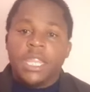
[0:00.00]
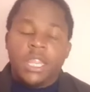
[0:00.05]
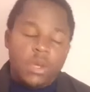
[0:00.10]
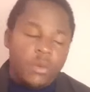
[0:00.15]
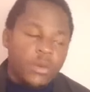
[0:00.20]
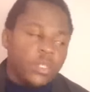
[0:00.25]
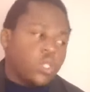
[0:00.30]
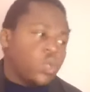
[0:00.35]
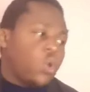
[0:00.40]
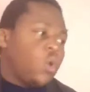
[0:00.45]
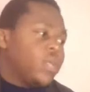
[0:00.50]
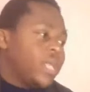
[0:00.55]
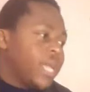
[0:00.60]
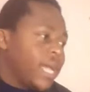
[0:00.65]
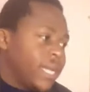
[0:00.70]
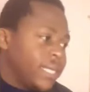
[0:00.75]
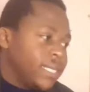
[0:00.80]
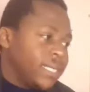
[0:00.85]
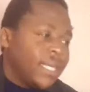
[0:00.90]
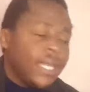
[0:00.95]
They were scored
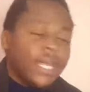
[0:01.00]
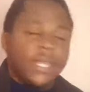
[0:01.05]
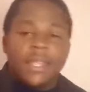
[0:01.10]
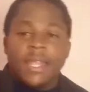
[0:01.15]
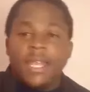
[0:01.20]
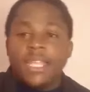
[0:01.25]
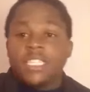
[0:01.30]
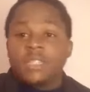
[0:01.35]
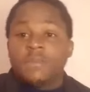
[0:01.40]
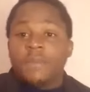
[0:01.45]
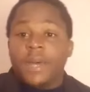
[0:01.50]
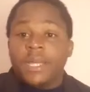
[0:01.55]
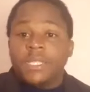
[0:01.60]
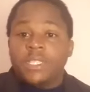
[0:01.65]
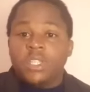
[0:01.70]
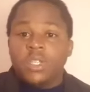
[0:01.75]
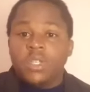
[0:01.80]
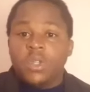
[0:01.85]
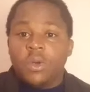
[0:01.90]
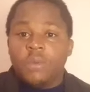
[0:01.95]
against Netherlands,
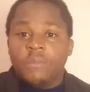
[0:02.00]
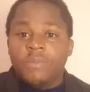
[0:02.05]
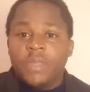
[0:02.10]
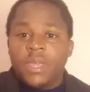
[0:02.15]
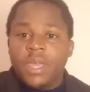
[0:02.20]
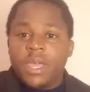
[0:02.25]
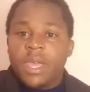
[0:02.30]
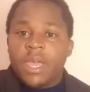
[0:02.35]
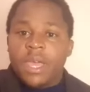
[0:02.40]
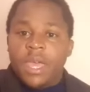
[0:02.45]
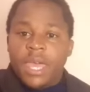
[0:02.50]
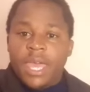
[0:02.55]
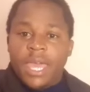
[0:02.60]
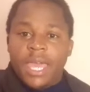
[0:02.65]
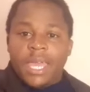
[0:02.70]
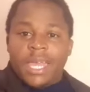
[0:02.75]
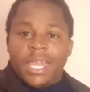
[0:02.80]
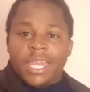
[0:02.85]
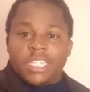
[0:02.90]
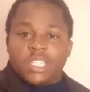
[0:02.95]
but you know,
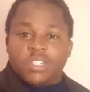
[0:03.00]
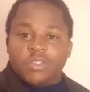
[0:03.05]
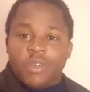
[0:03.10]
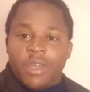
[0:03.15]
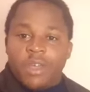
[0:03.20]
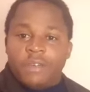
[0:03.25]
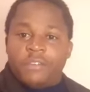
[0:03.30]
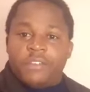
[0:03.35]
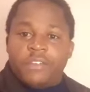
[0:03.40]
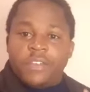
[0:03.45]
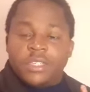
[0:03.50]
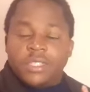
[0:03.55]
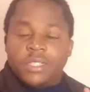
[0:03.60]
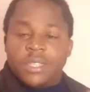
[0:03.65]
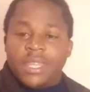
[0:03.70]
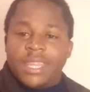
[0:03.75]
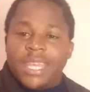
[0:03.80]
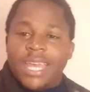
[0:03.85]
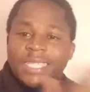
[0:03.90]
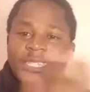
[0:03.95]
English
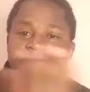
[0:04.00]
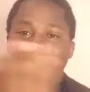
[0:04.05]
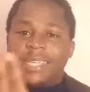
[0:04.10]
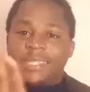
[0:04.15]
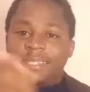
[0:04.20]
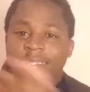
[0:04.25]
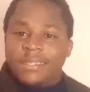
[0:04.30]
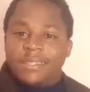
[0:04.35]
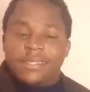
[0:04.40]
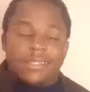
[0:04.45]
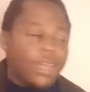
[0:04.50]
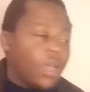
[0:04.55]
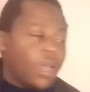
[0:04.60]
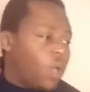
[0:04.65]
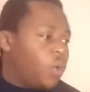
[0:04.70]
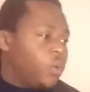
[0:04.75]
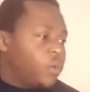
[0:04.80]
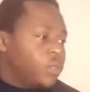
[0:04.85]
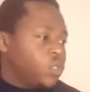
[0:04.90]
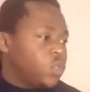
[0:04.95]
referees and their Texas, they
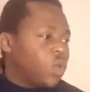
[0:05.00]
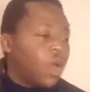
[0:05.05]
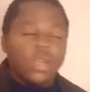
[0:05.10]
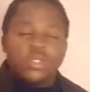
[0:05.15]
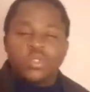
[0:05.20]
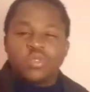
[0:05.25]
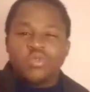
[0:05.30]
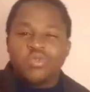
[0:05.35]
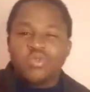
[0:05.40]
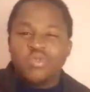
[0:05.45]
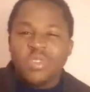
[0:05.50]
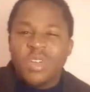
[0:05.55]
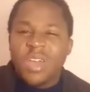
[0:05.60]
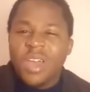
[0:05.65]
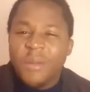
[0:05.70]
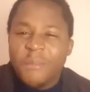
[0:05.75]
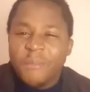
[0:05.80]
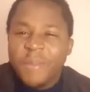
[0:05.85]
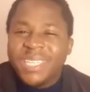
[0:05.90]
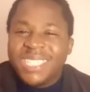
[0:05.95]
always know how to
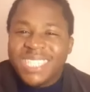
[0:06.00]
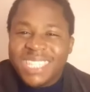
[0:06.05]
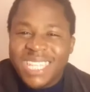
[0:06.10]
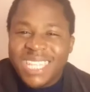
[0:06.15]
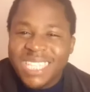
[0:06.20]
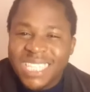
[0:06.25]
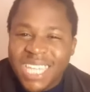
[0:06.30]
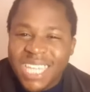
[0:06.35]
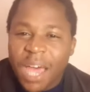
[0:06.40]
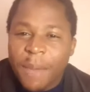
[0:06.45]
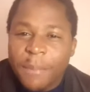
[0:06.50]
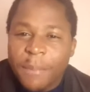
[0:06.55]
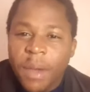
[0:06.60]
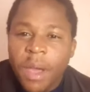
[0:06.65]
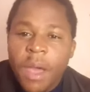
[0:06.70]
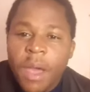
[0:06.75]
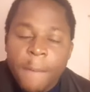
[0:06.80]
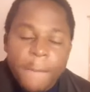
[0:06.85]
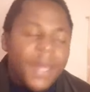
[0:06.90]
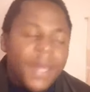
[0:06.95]
mess things up.
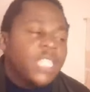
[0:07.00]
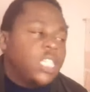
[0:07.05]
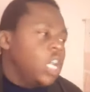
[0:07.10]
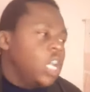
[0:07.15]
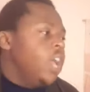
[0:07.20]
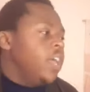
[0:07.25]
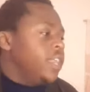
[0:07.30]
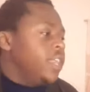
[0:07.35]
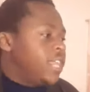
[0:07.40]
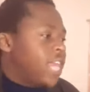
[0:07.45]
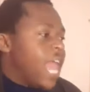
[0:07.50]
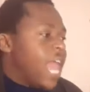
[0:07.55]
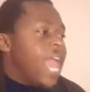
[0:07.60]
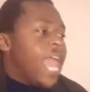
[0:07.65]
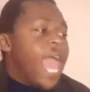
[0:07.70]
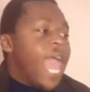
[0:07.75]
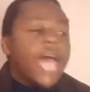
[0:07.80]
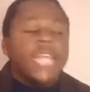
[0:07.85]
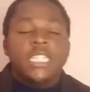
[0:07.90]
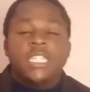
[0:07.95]
But
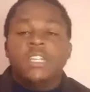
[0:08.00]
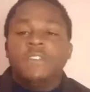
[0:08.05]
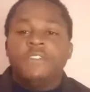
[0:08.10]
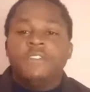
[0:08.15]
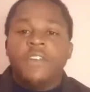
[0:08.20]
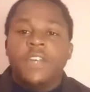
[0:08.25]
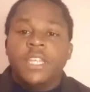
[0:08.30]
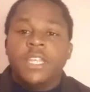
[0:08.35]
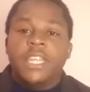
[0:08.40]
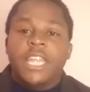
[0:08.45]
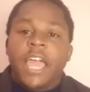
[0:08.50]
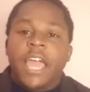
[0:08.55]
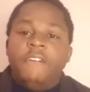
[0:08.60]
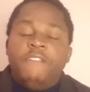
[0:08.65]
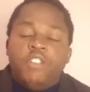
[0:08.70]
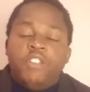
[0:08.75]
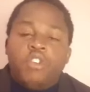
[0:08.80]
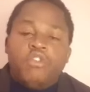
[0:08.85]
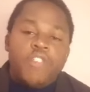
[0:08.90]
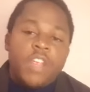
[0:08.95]
they are different. They
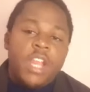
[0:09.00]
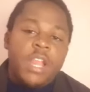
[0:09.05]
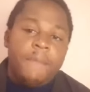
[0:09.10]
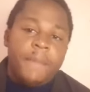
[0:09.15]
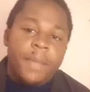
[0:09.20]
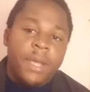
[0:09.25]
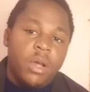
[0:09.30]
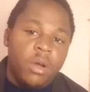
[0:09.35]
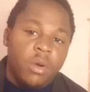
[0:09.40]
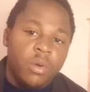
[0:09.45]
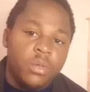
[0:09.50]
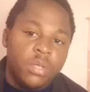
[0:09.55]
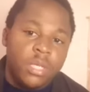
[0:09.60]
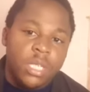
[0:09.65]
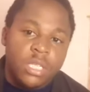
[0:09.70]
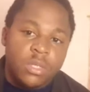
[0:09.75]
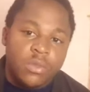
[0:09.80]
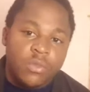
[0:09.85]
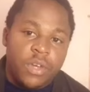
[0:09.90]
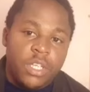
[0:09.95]
have not really been good,
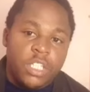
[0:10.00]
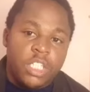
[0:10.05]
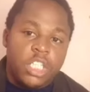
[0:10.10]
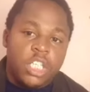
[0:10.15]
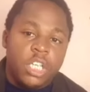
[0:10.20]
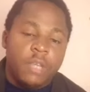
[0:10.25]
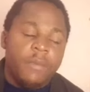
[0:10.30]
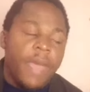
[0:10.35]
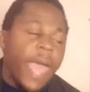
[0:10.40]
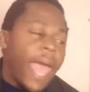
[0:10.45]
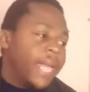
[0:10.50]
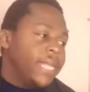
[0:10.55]
this French team.